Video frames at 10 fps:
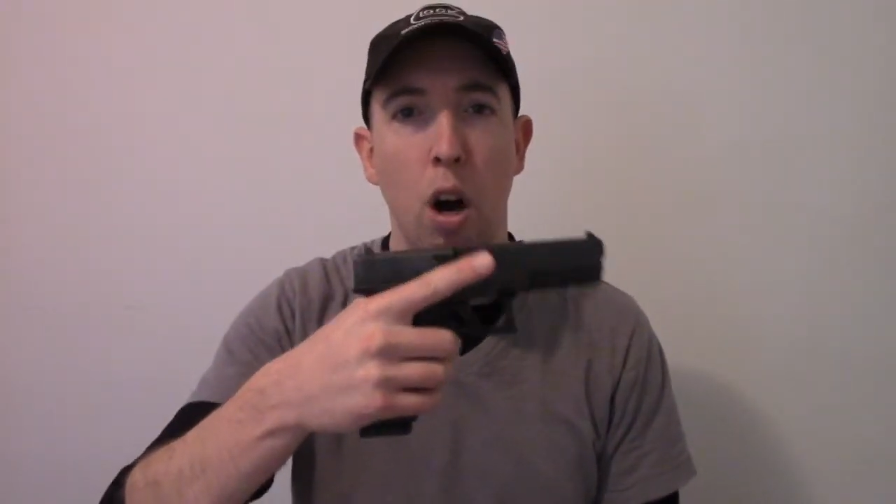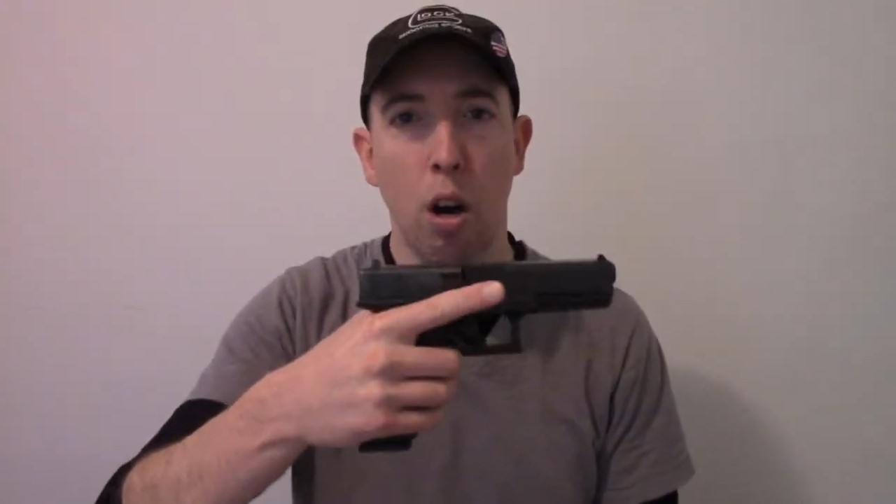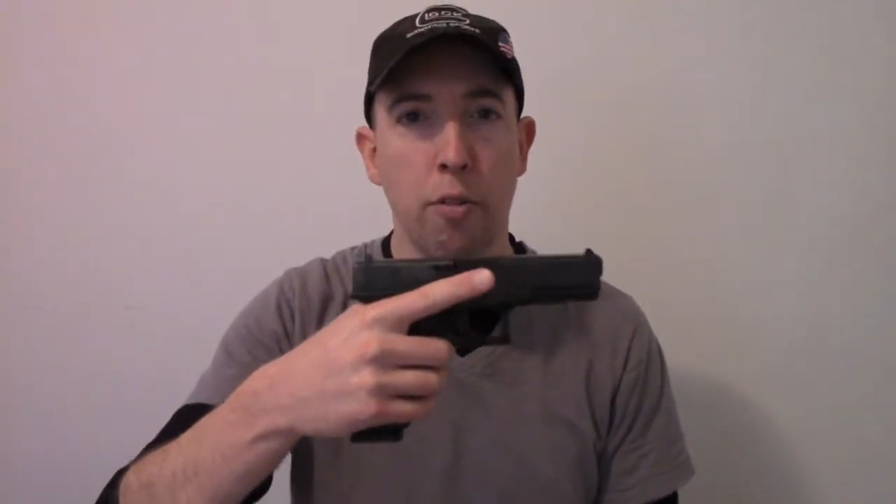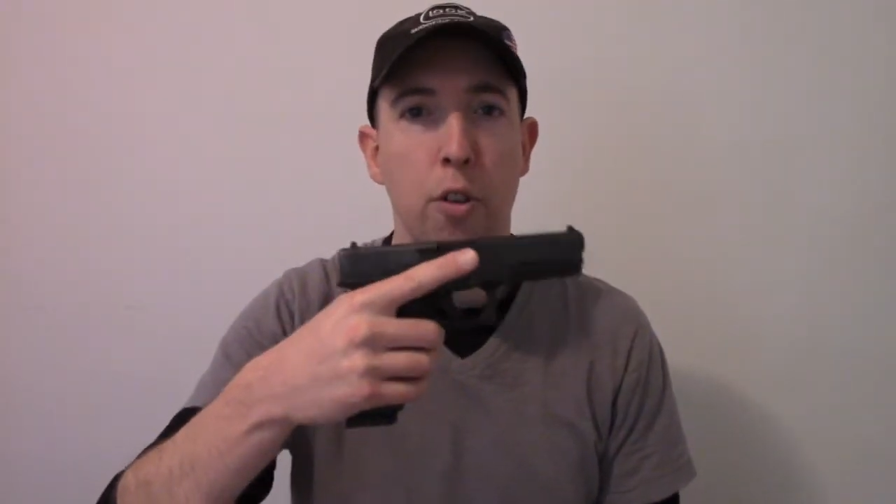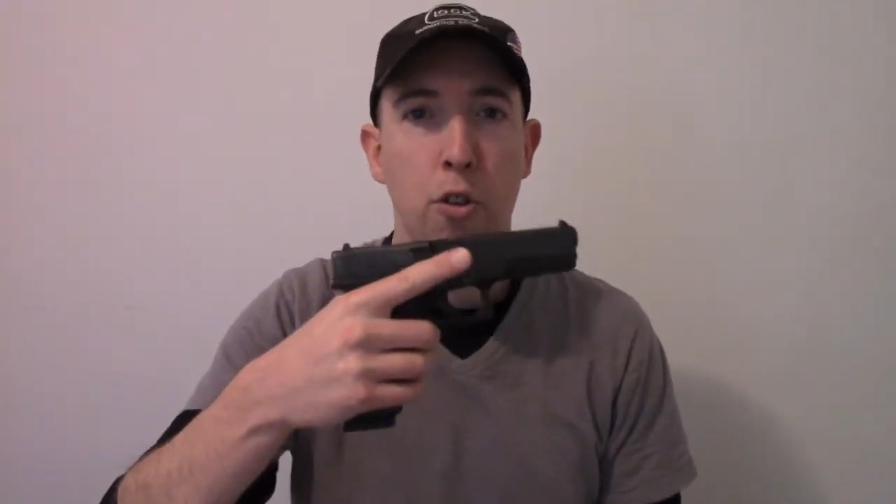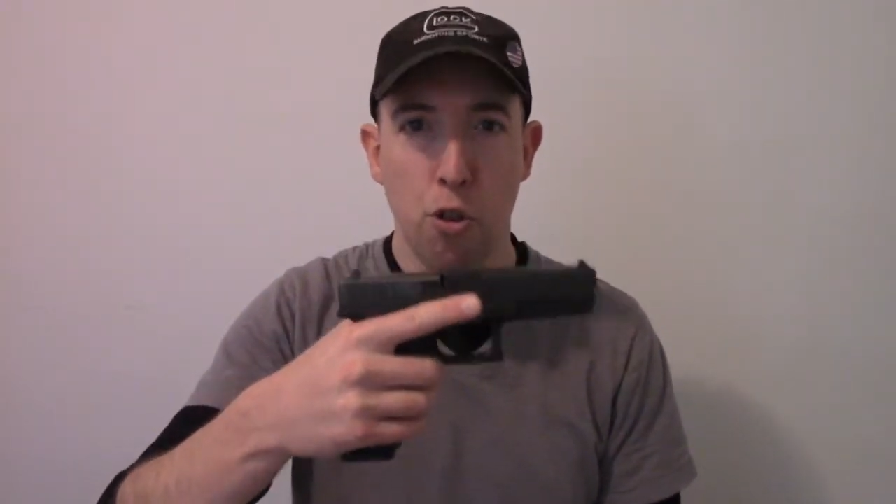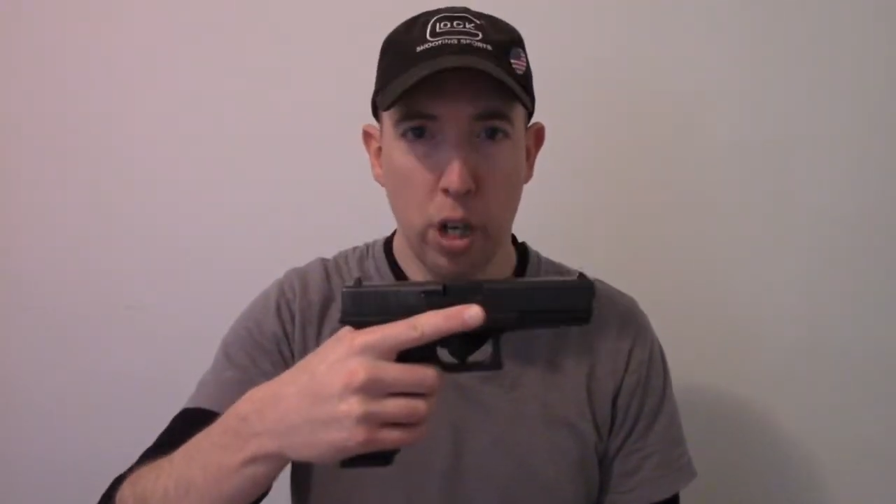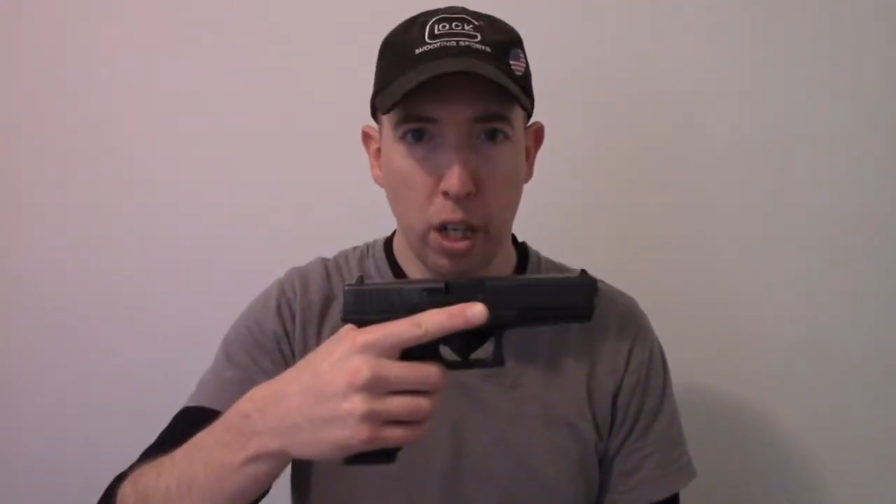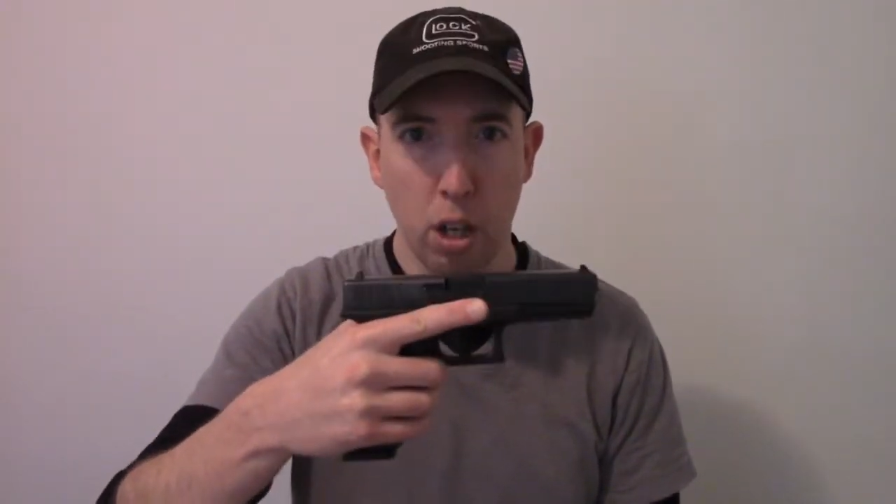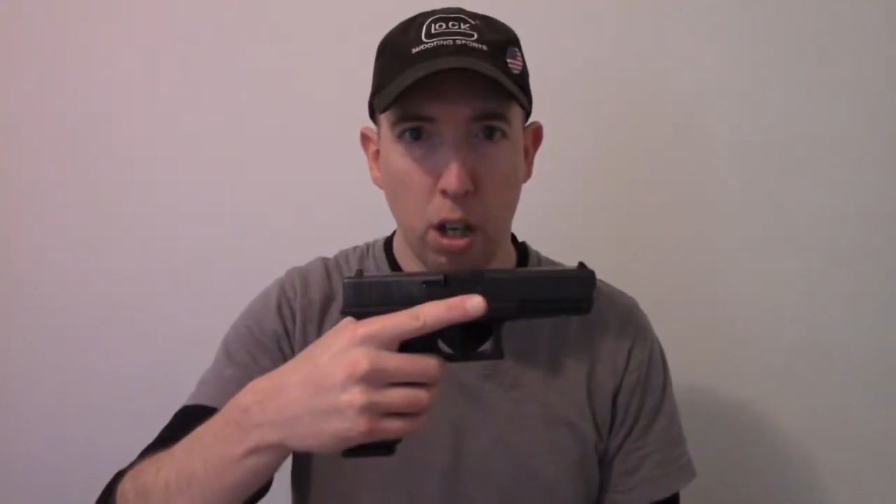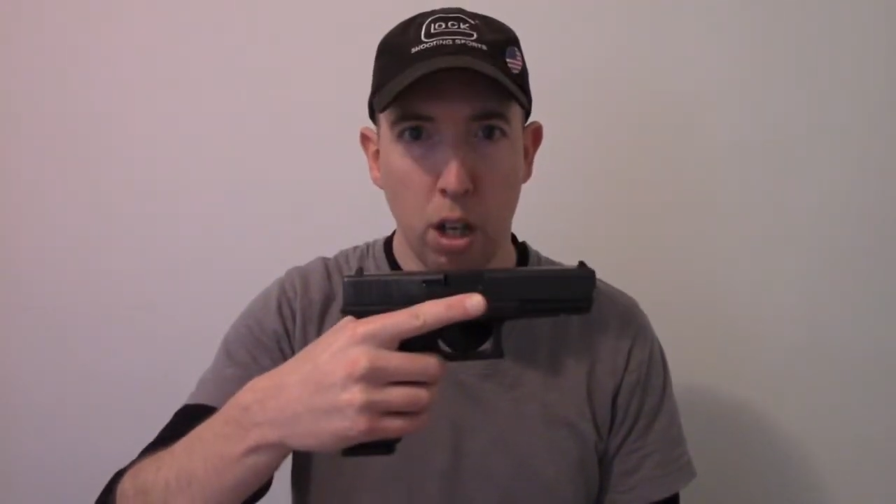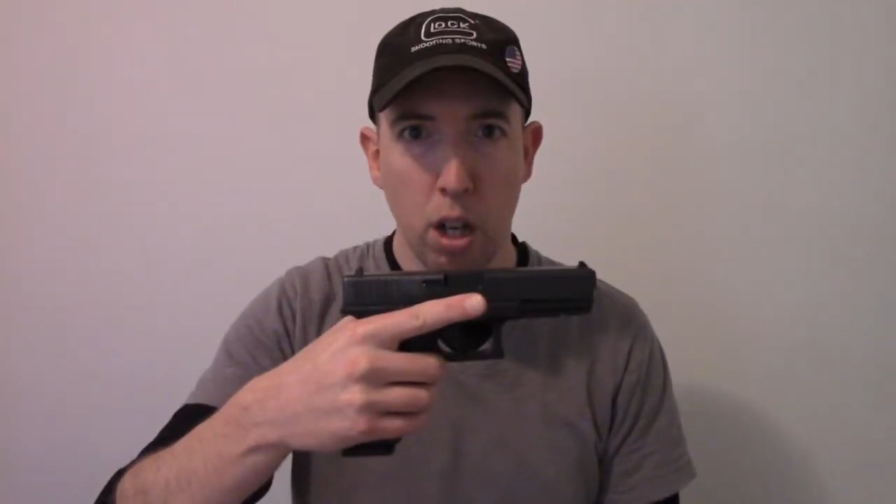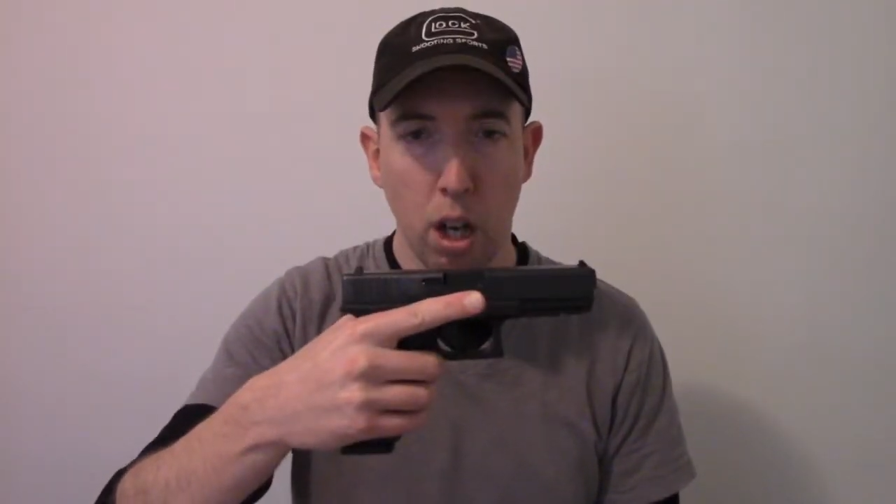off the trigger